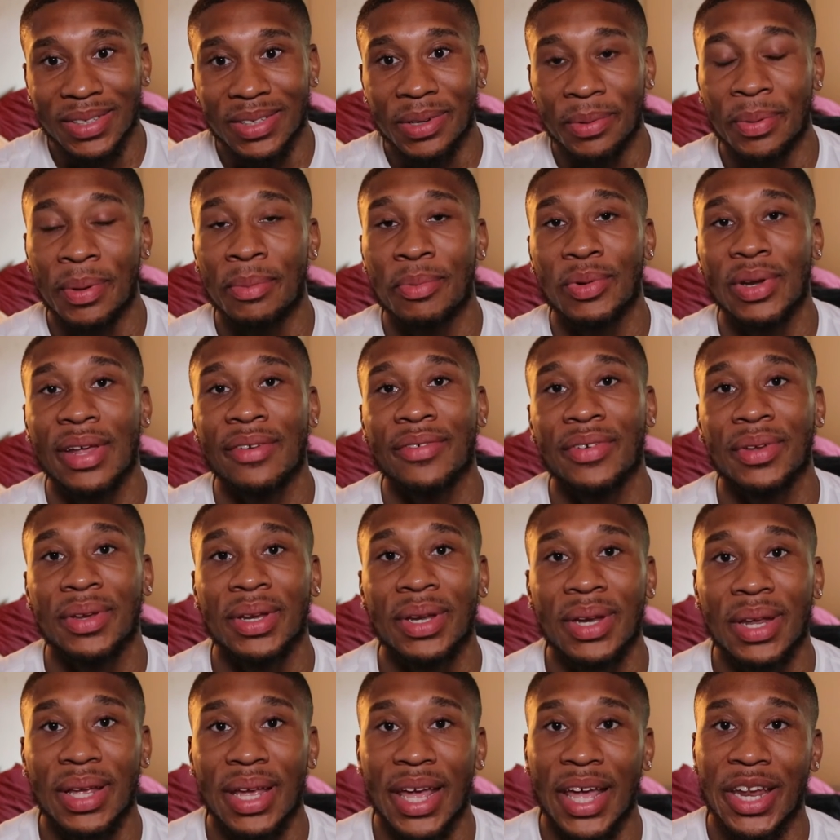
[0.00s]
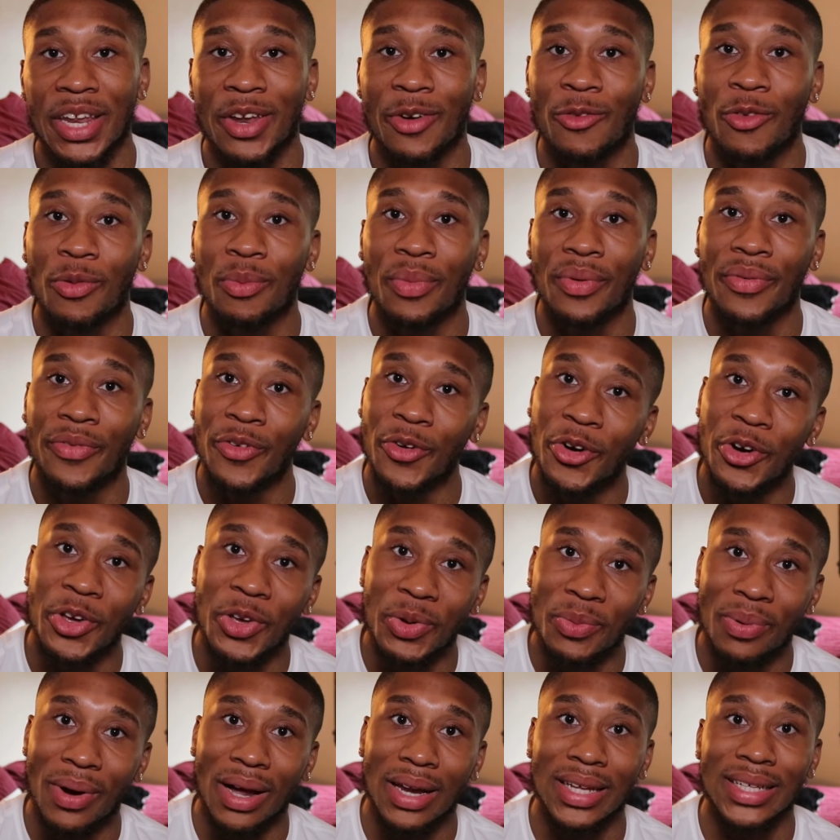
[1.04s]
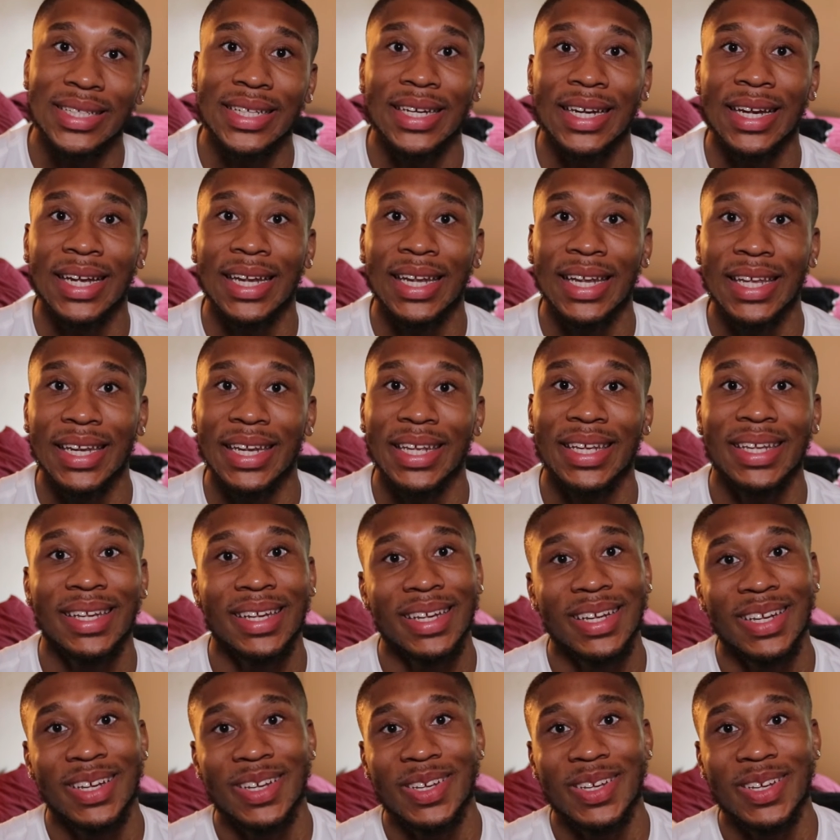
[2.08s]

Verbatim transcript: The people living in the room before you probably didn't clean it,